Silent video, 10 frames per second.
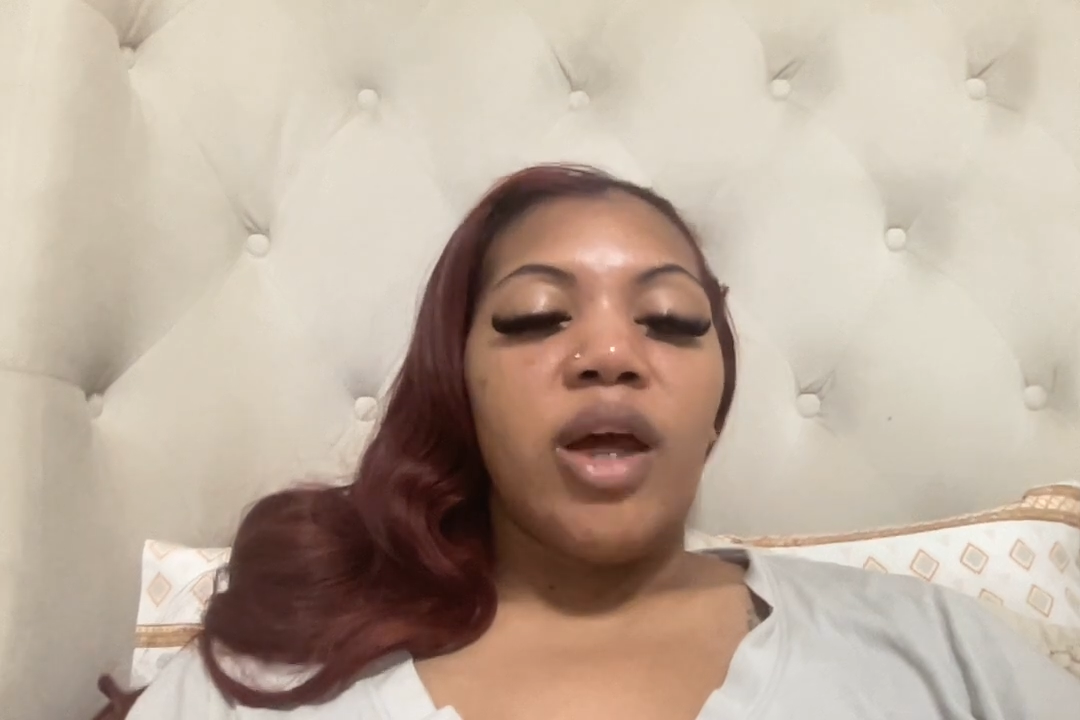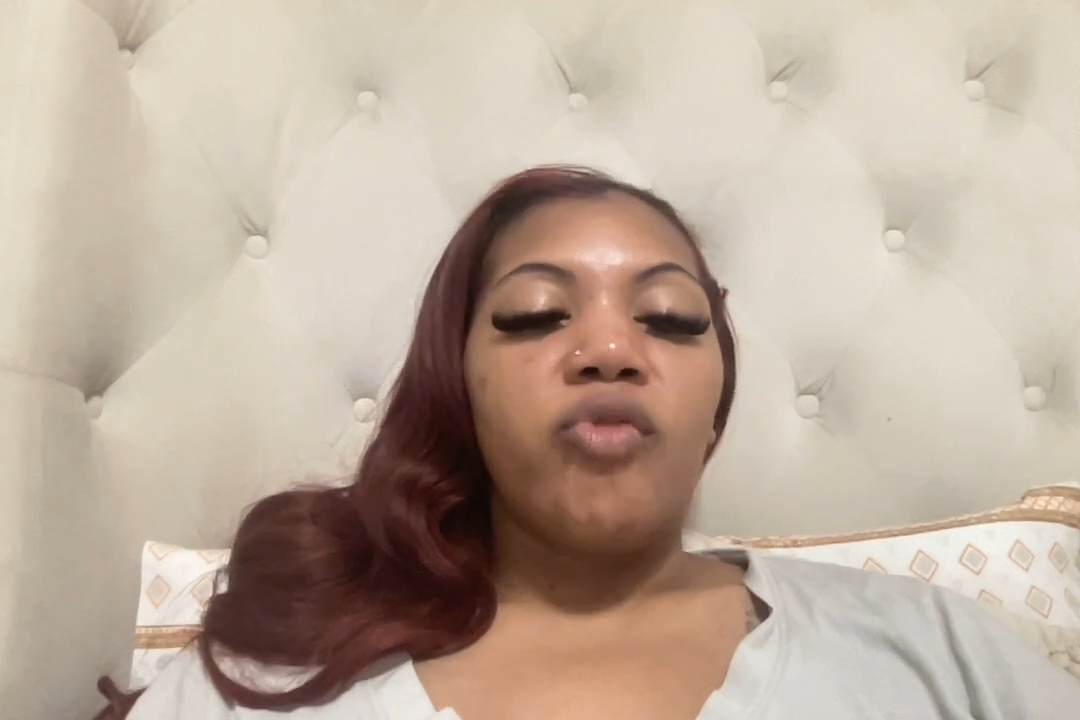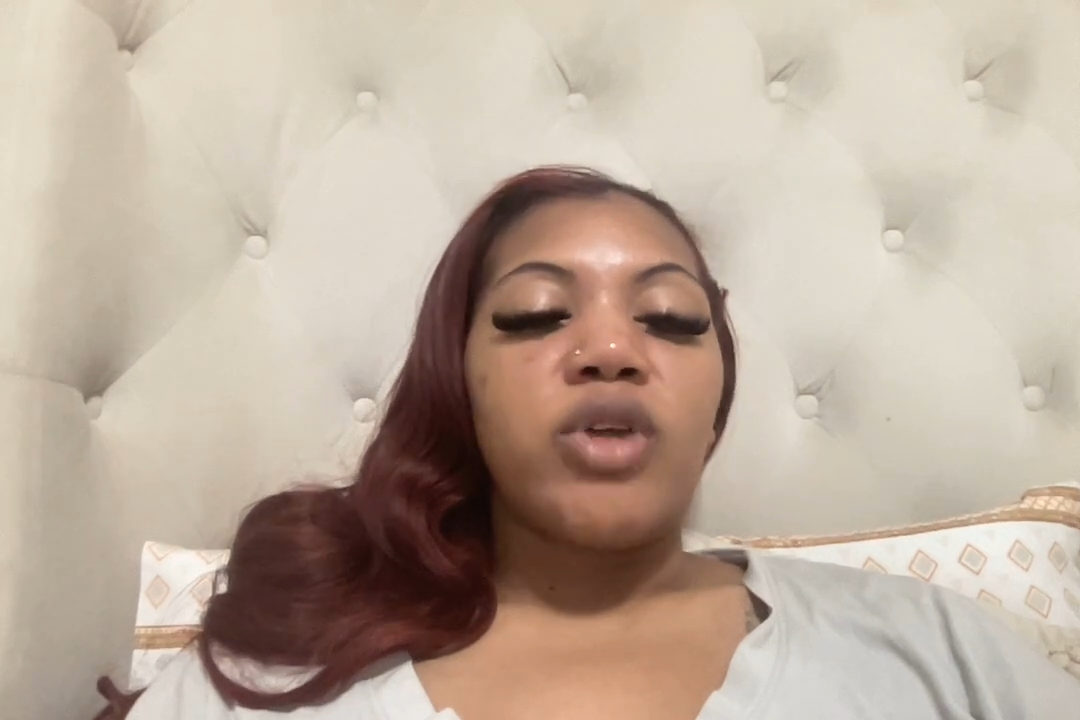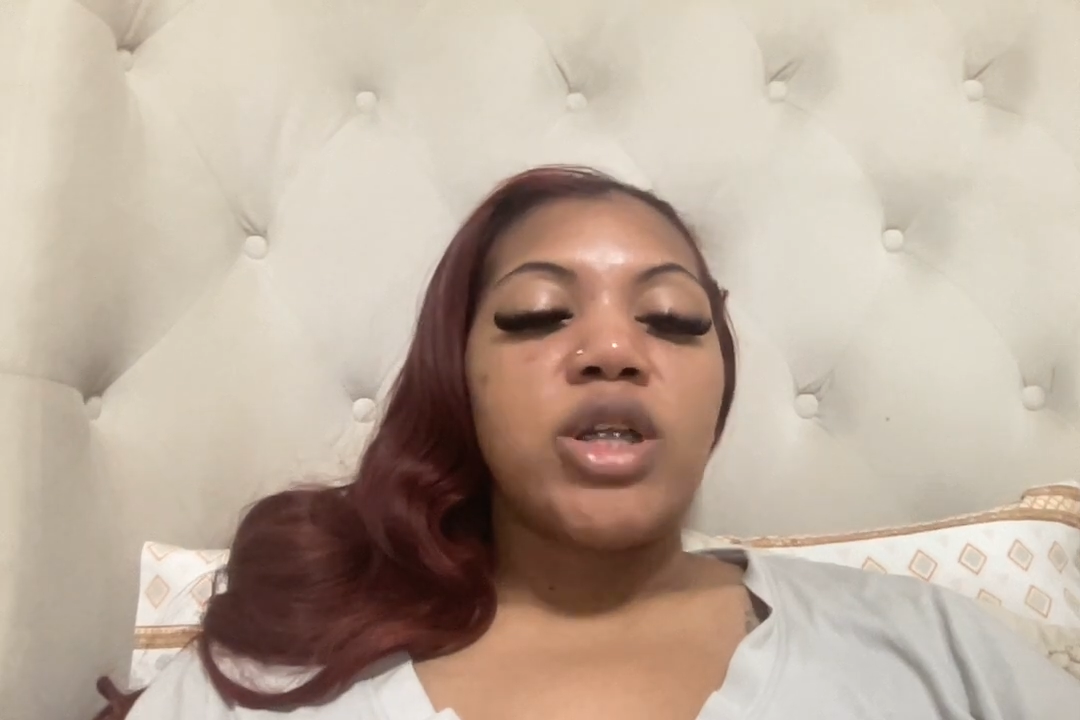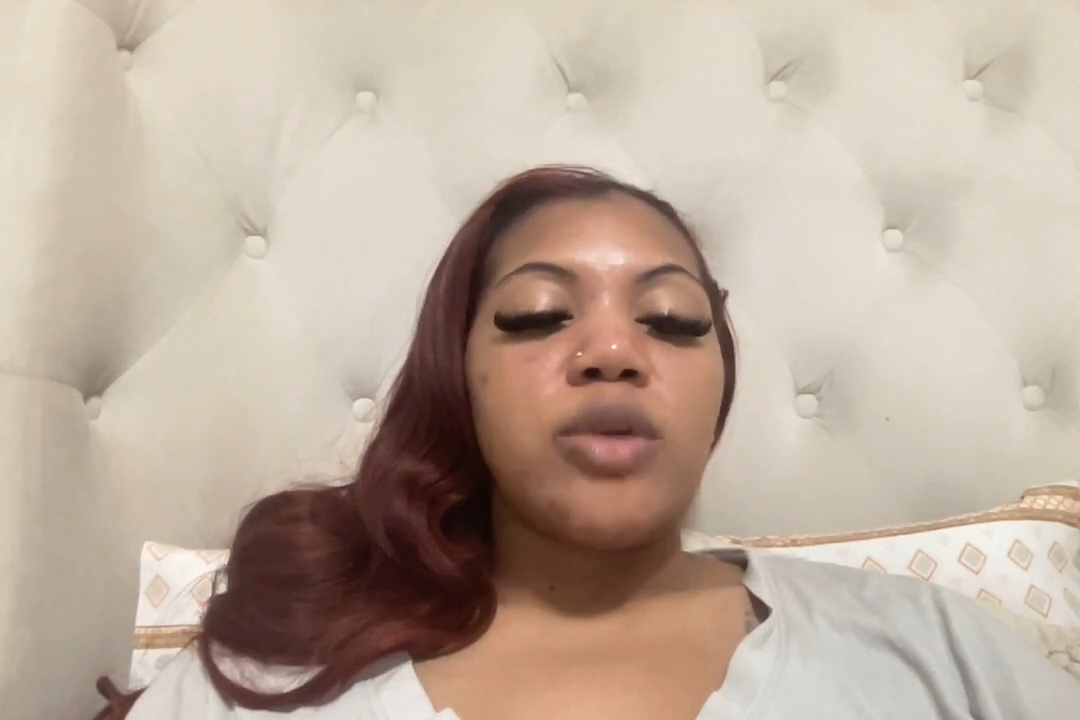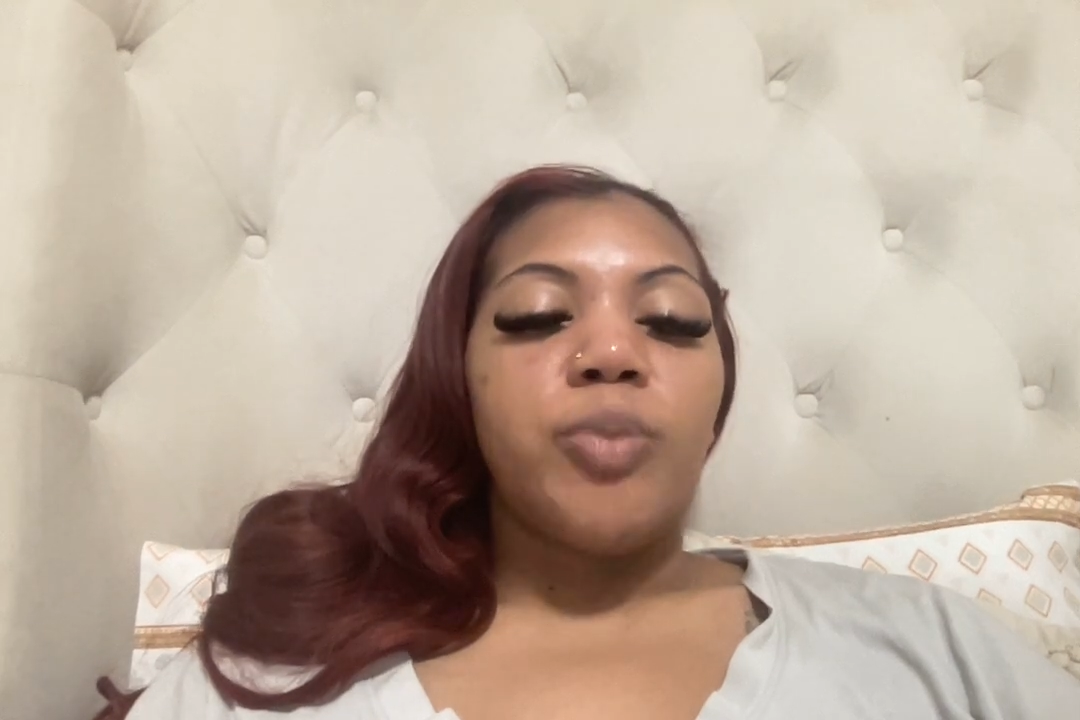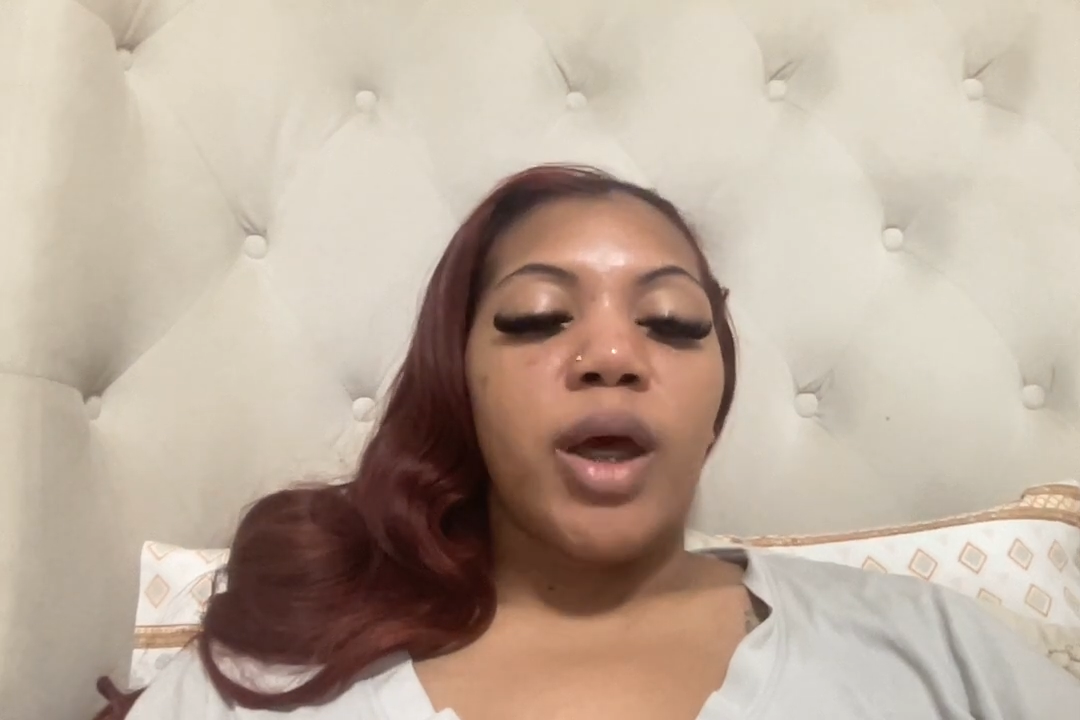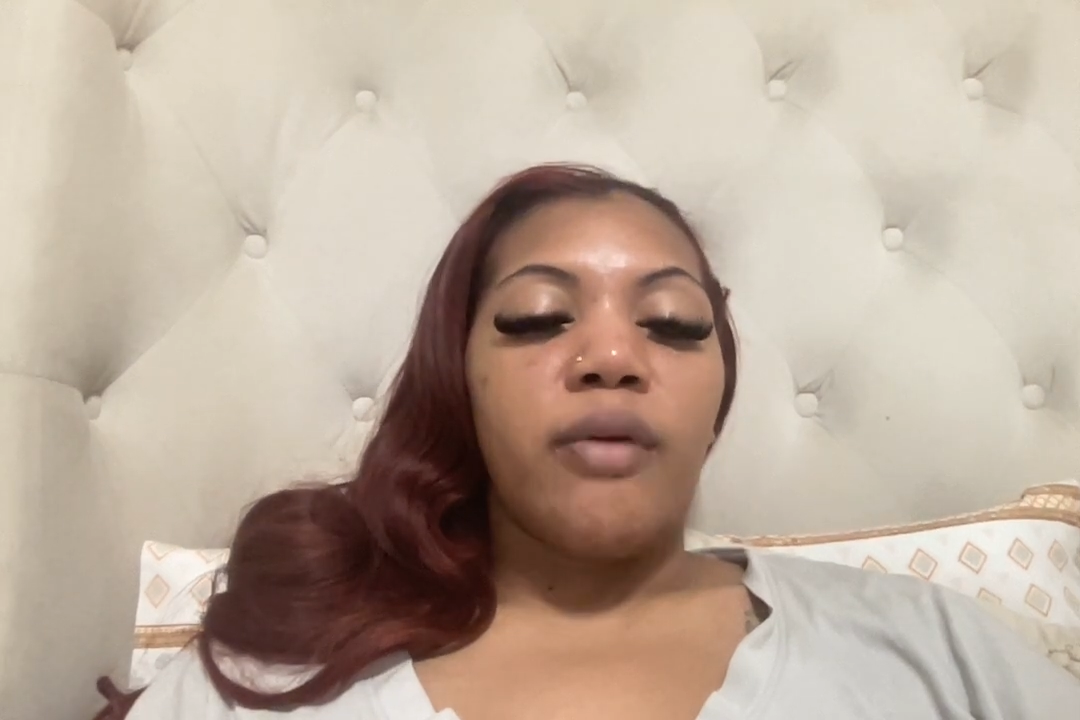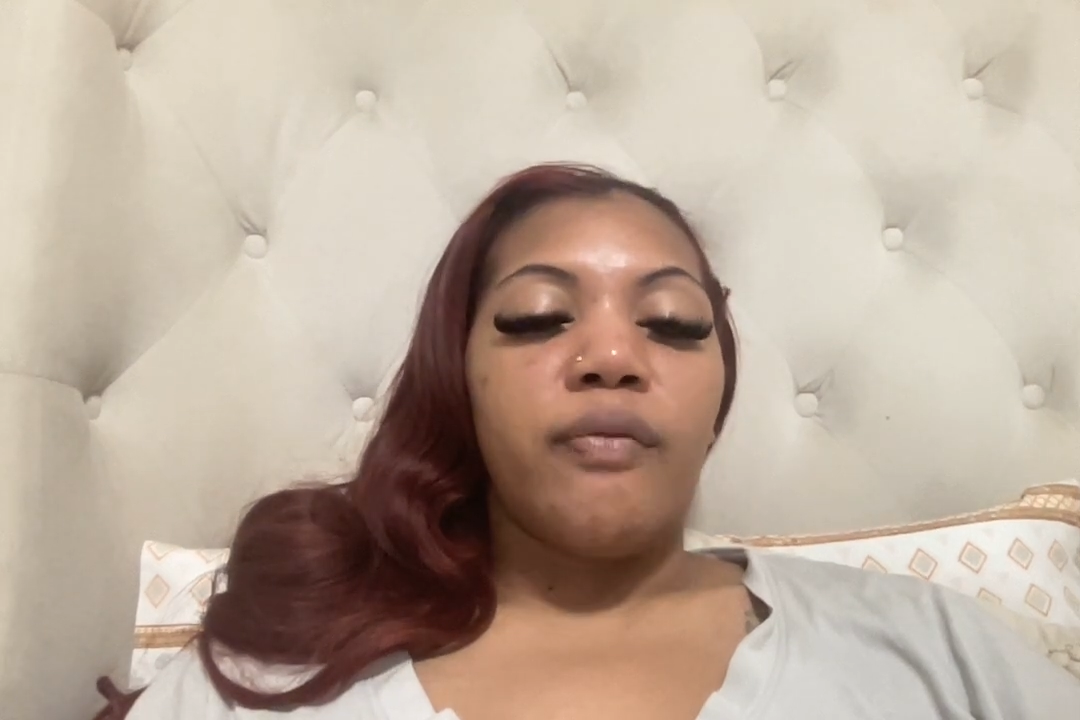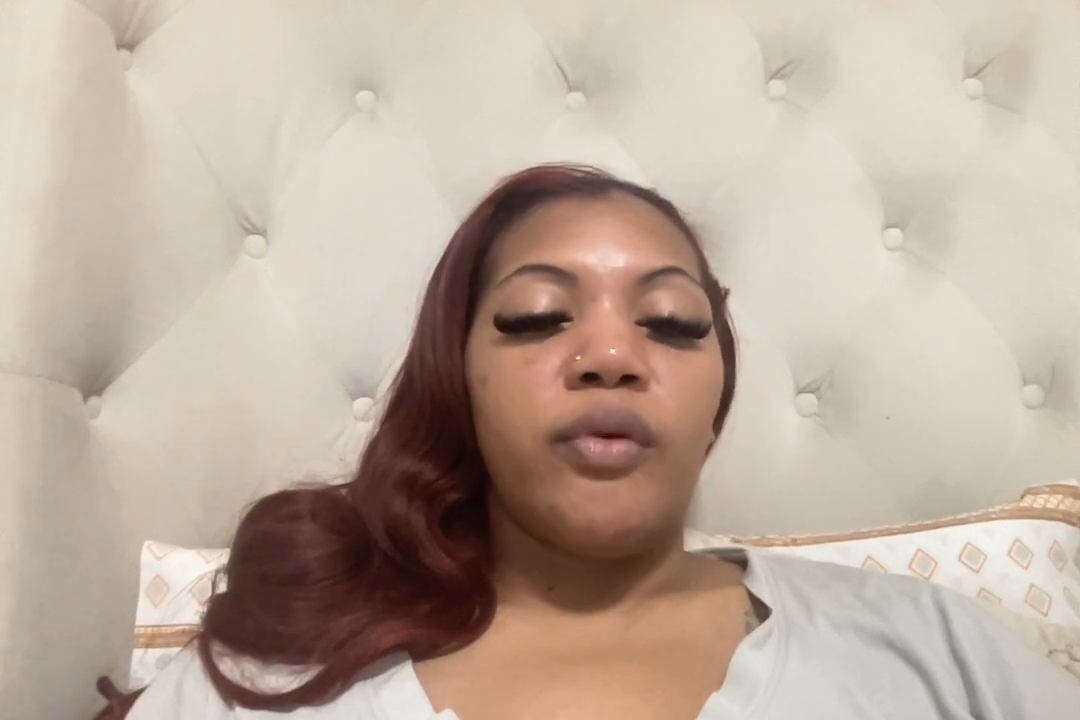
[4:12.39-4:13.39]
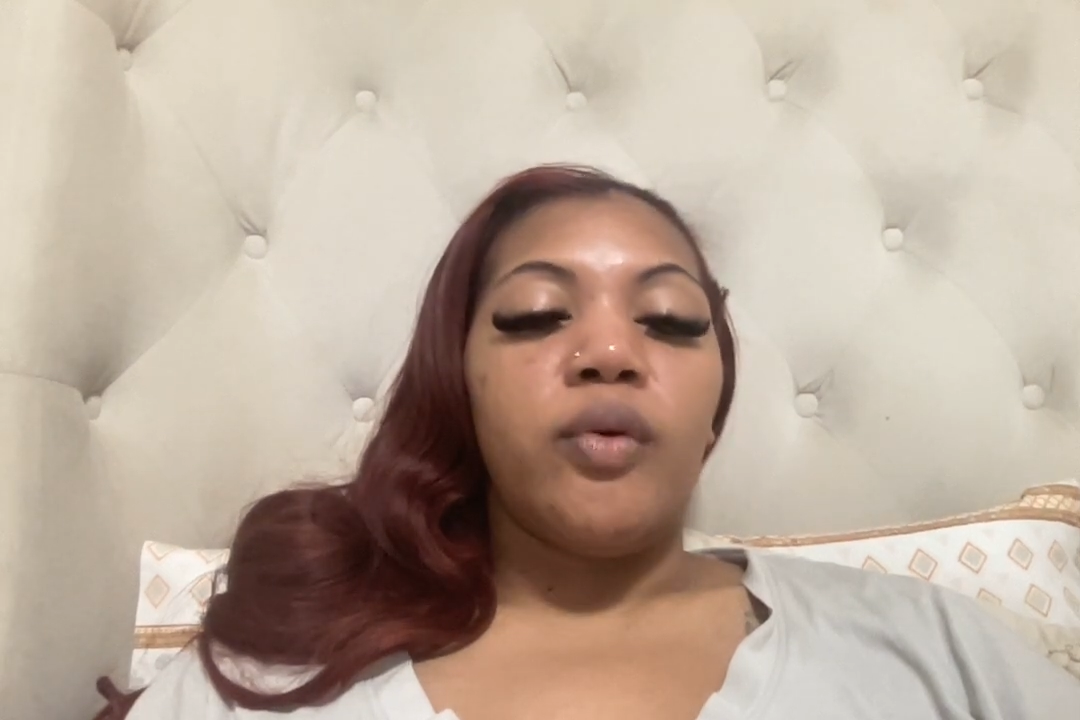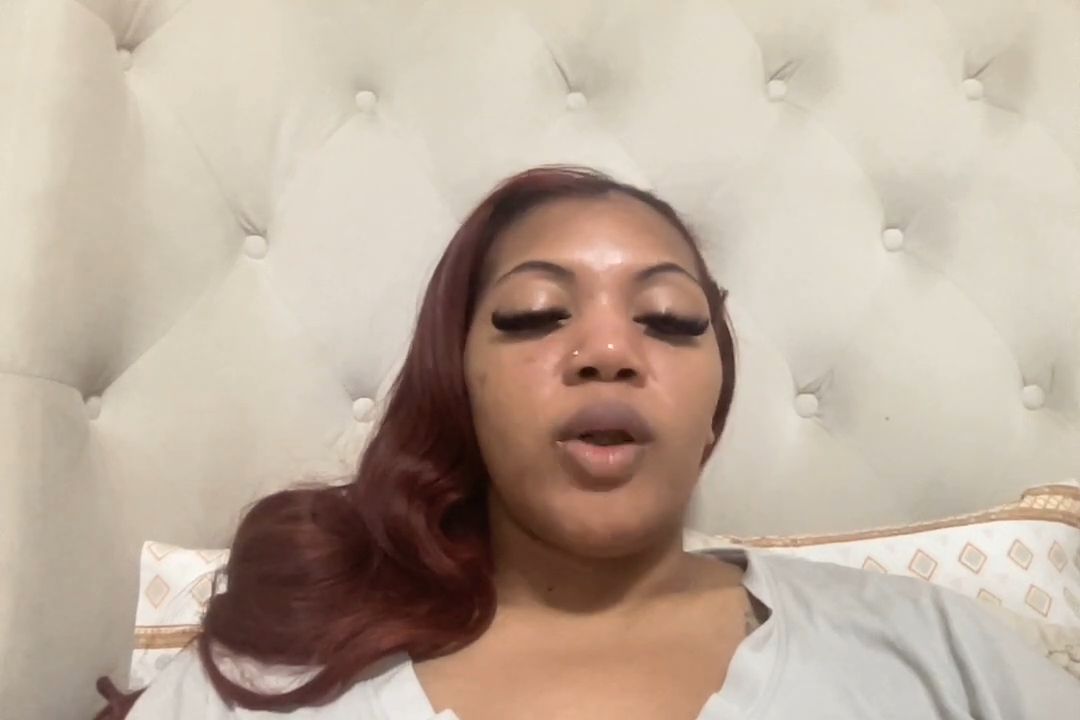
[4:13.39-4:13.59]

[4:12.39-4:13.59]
and respectful